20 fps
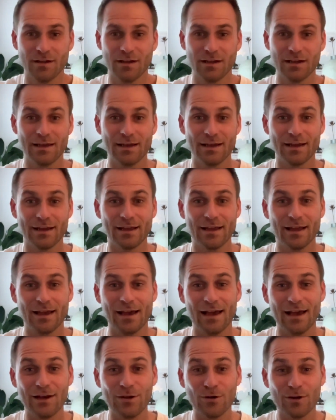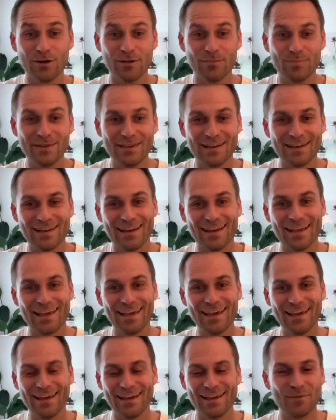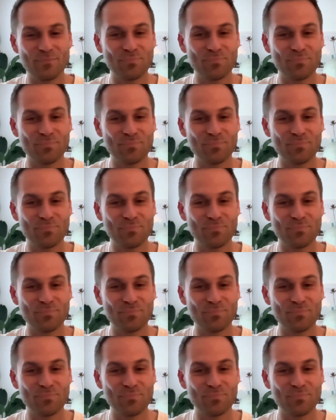Like I look at it being like, hey,